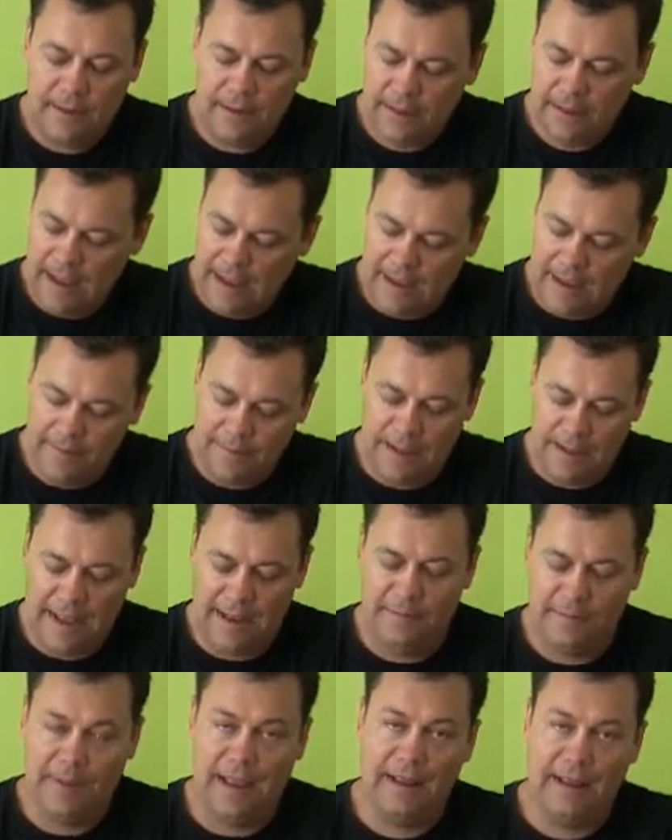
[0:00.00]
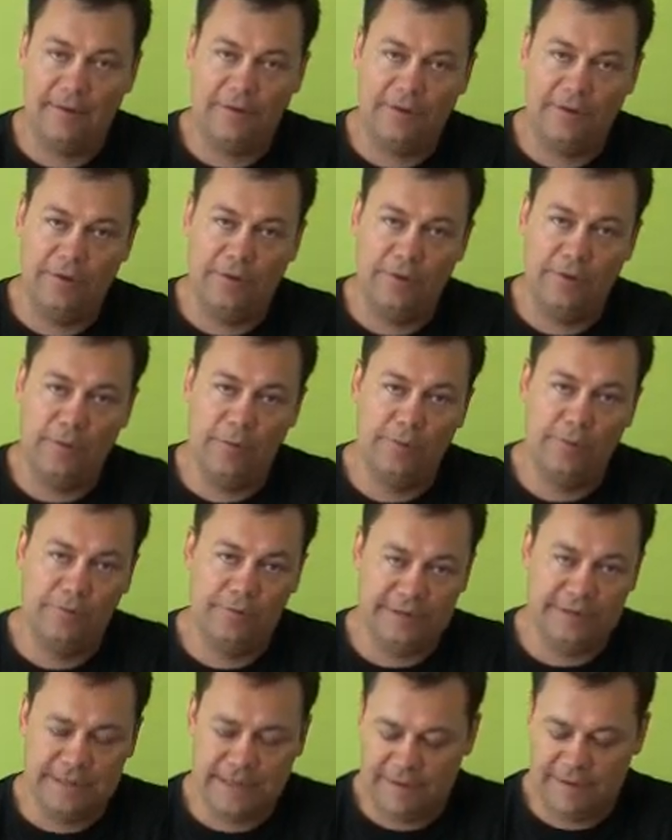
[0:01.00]
and back to your
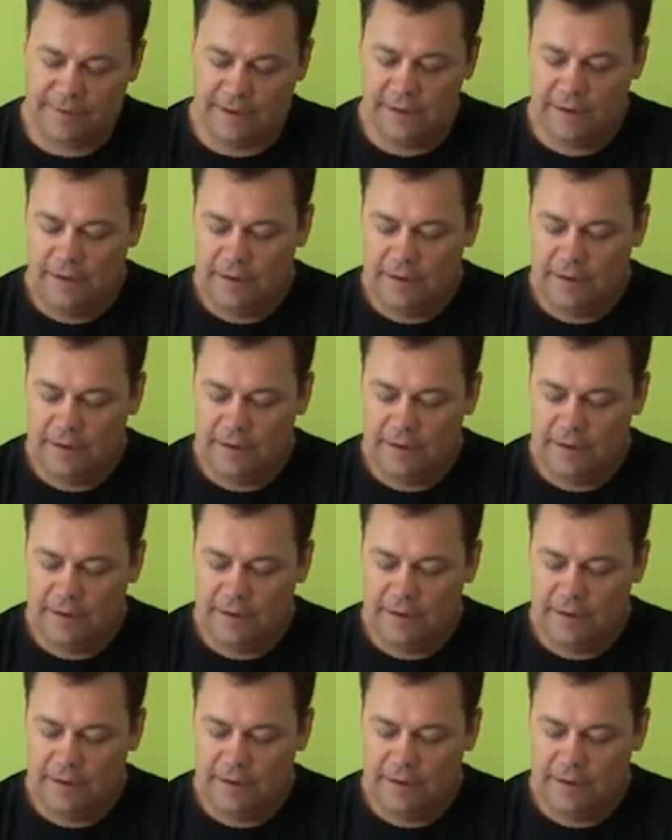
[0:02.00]
receiver.